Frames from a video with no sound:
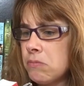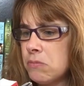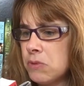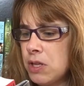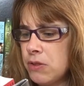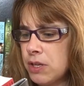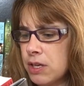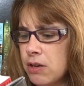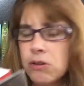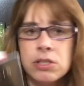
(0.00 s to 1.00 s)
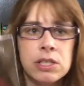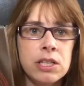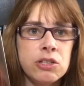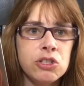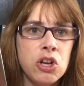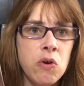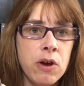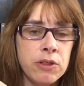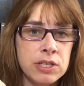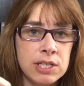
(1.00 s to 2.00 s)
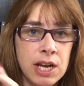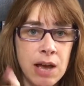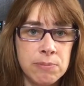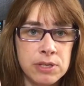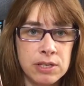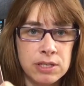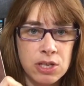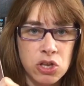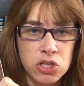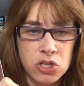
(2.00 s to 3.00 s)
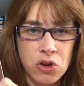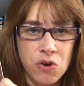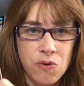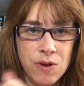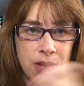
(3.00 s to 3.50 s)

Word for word: nothing else. There's no other synopsis. So